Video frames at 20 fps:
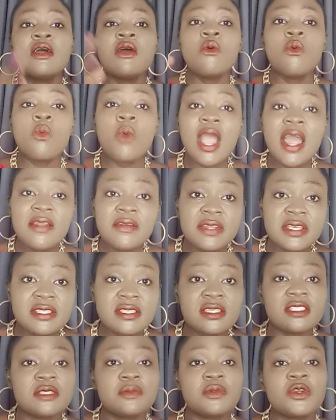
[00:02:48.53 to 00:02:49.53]
One
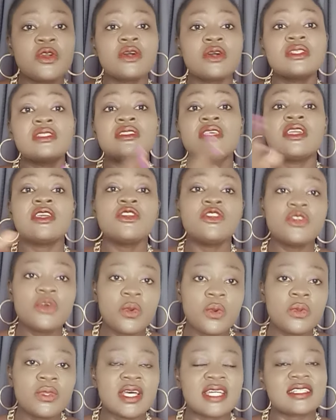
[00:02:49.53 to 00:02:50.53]
reason is because they
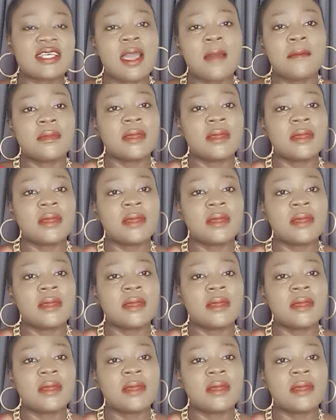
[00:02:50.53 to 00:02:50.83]
know that